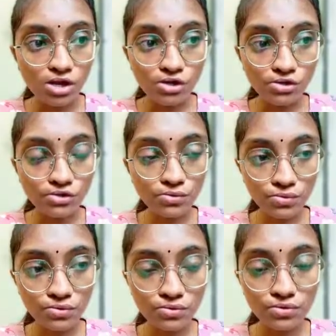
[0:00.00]

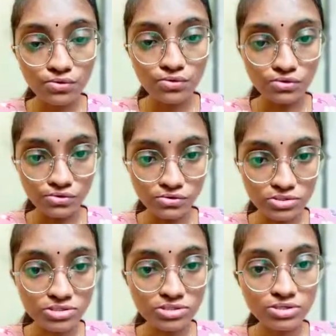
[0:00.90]
2
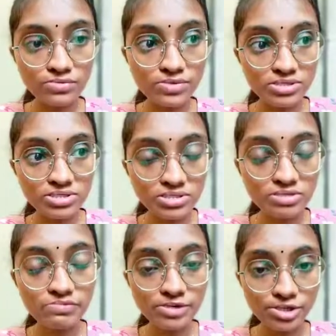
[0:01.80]
routes, which is
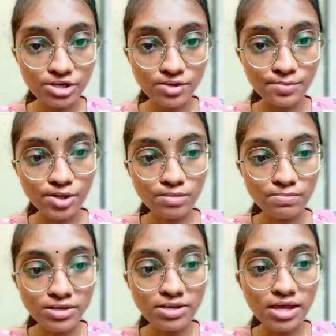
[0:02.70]
Victory
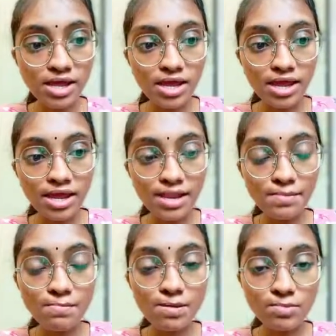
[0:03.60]
Monument and
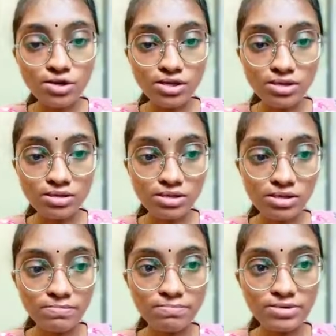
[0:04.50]
Memorial
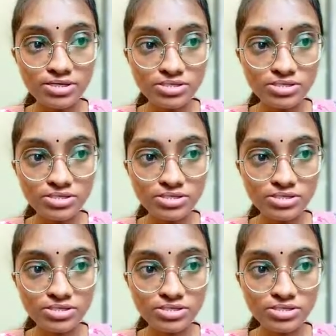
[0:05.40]
Bridge.